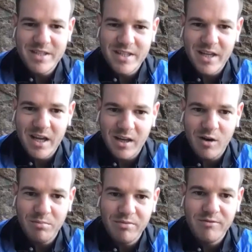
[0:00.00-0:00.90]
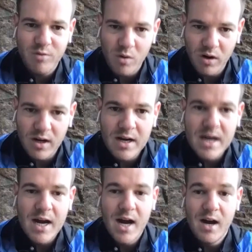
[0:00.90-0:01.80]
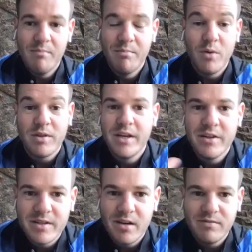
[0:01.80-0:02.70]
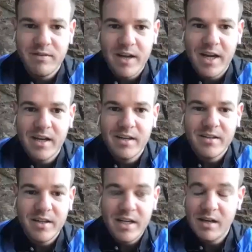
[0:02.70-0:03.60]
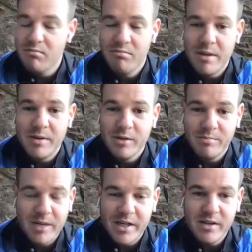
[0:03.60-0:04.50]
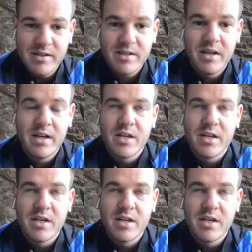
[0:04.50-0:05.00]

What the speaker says: be seeking help for, both in yourself and in maybe your peers.